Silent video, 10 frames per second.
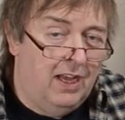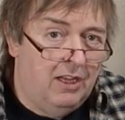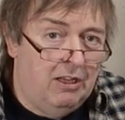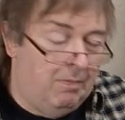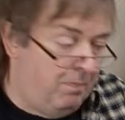
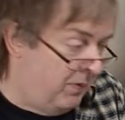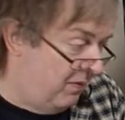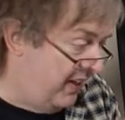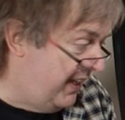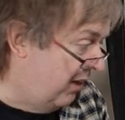
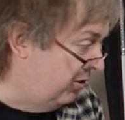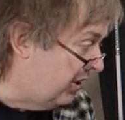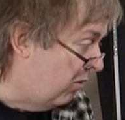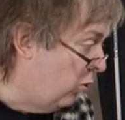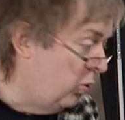The
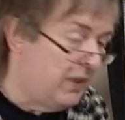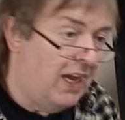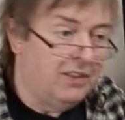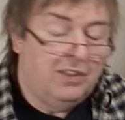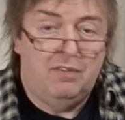videos are all
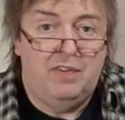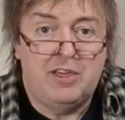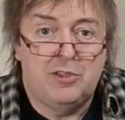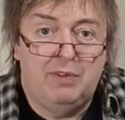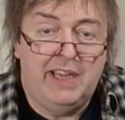done
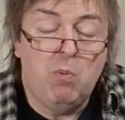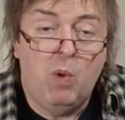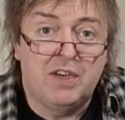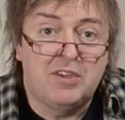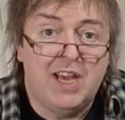effectively in
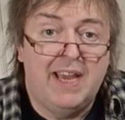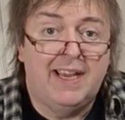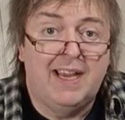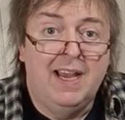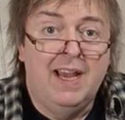one
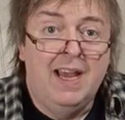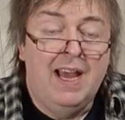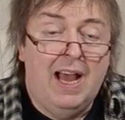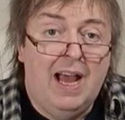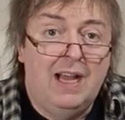take,
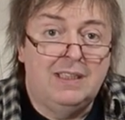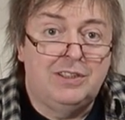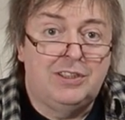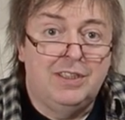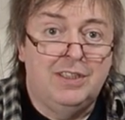
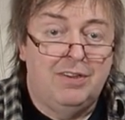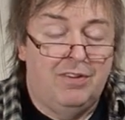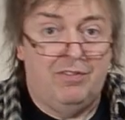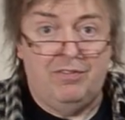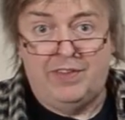and
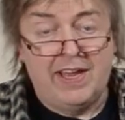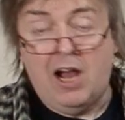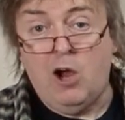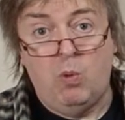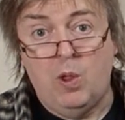they
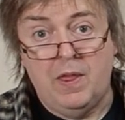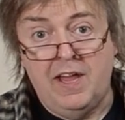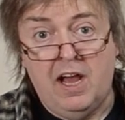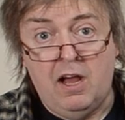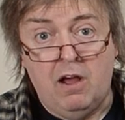are what
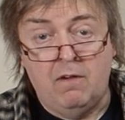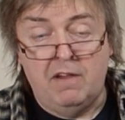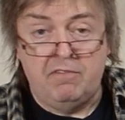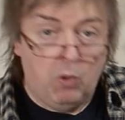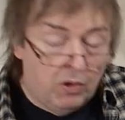they are.
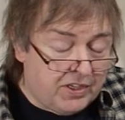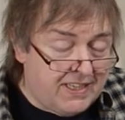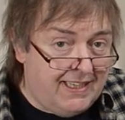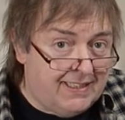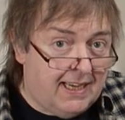If you want
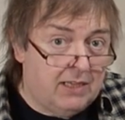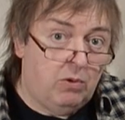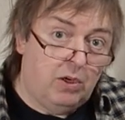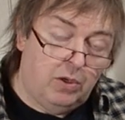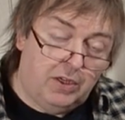
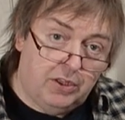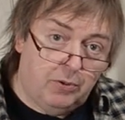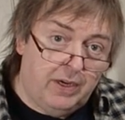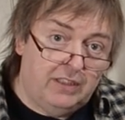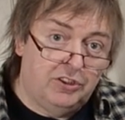detail, look at
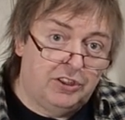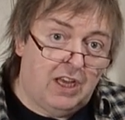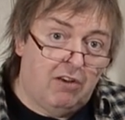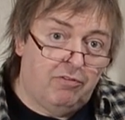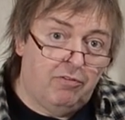the written
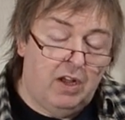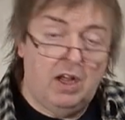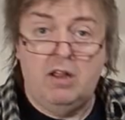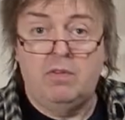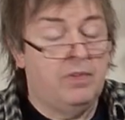stuff.
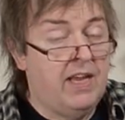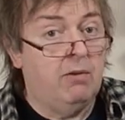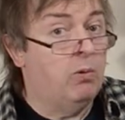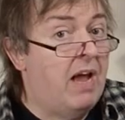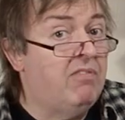
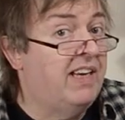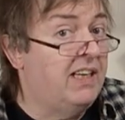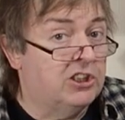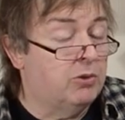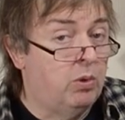It will have
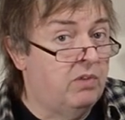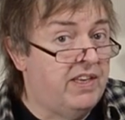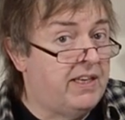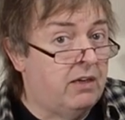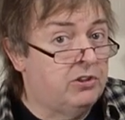links to all
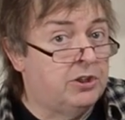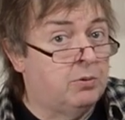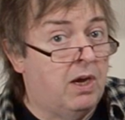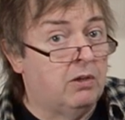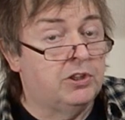the videos
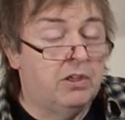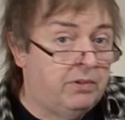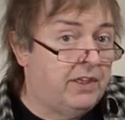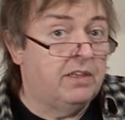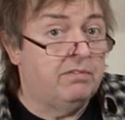as well, so
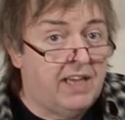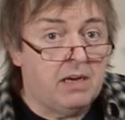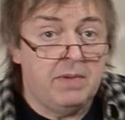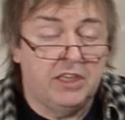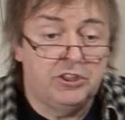you can get
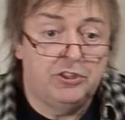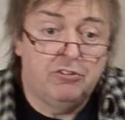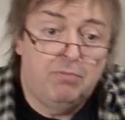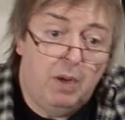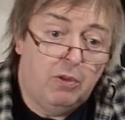a
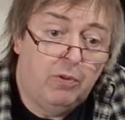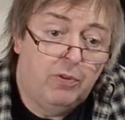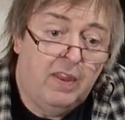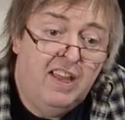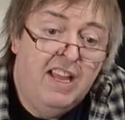mixture of both.